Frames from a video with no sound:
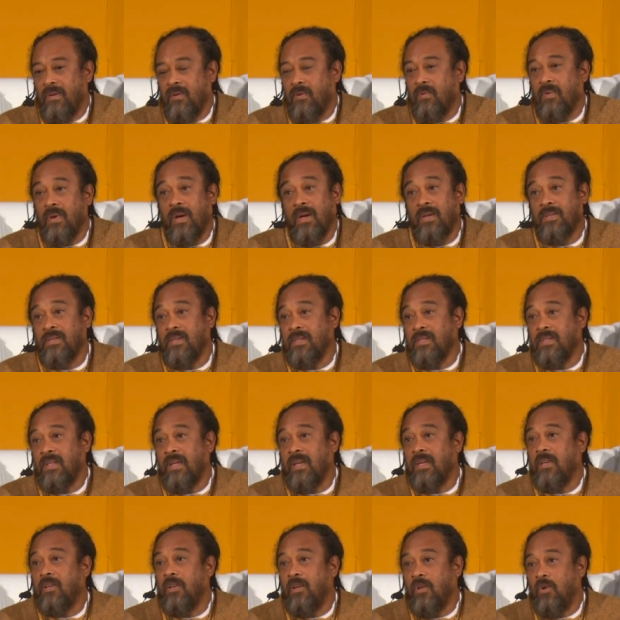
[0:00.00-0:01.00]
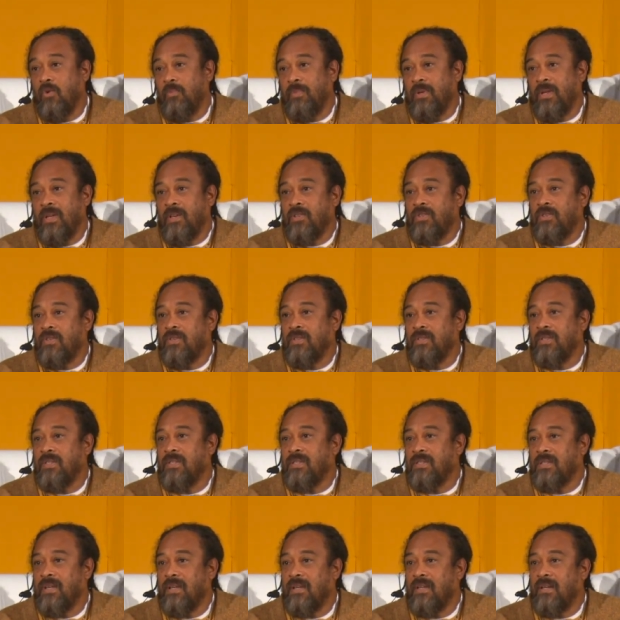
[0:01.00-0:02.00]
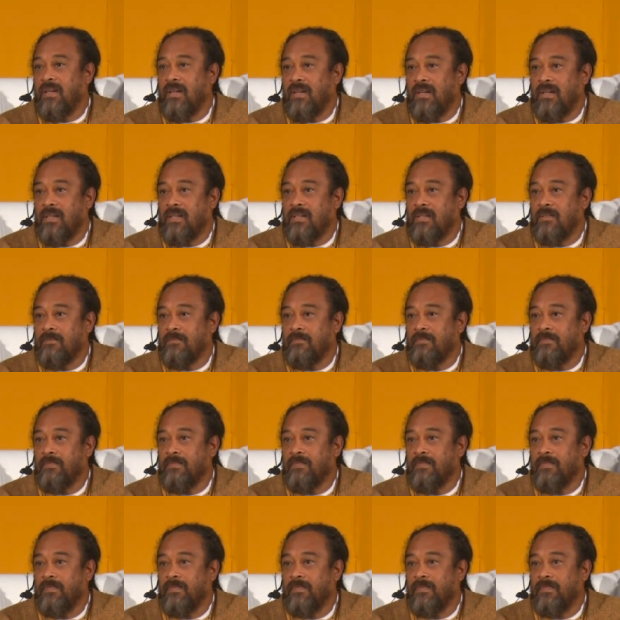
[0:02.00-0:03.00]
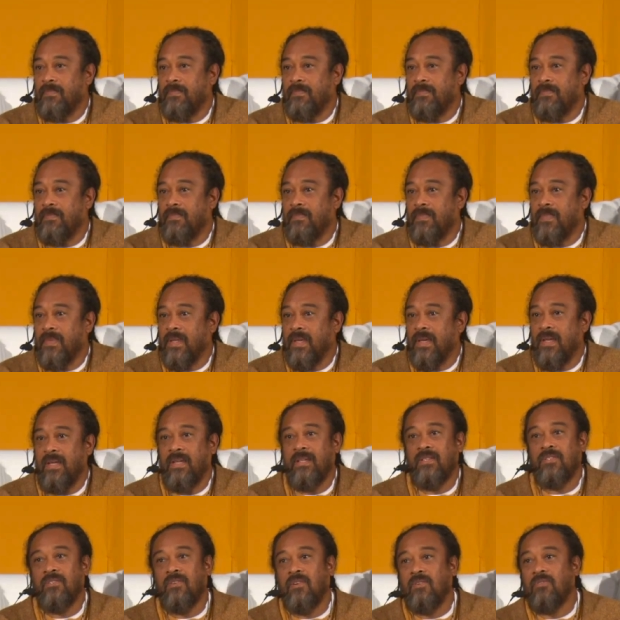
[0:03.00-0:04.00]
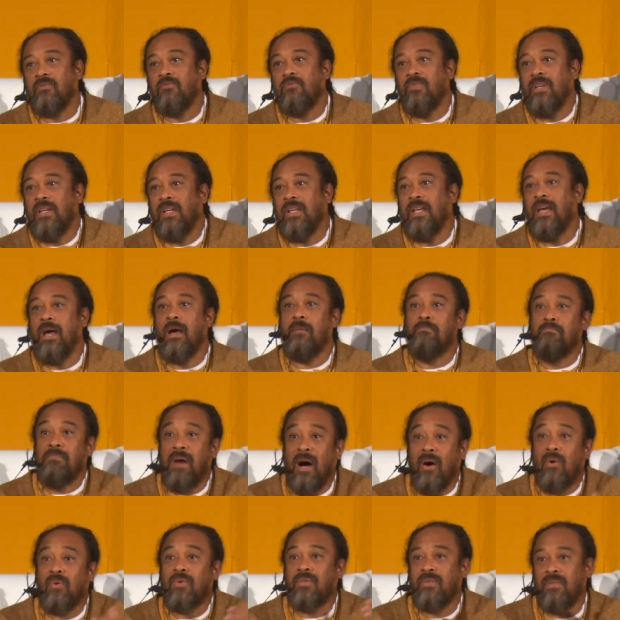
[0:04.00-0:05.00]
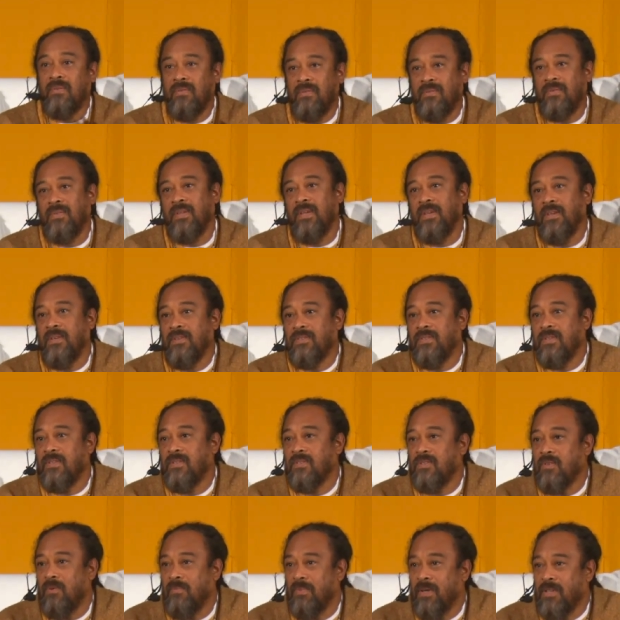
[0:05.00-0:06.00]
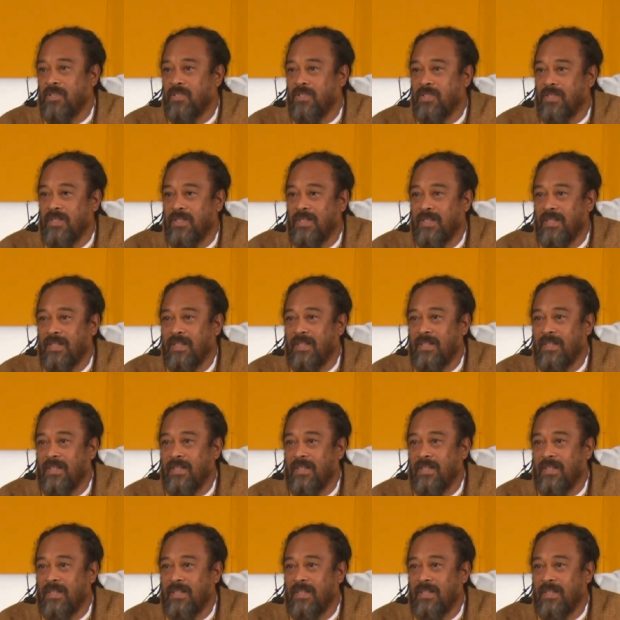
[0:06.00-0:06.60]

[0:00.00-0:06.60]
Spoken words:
it arises like illuminations inside the heart. And it's not really about things so much.